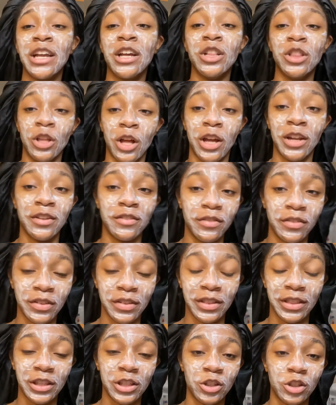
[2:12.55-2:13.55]
a lot of
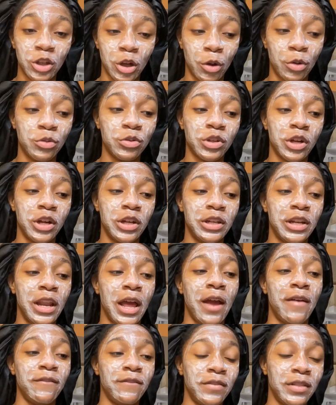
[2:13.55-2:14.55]
shows on
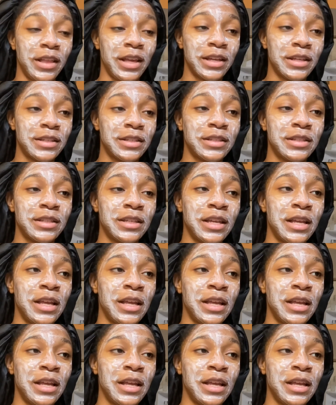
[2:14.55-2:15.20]
Netflix.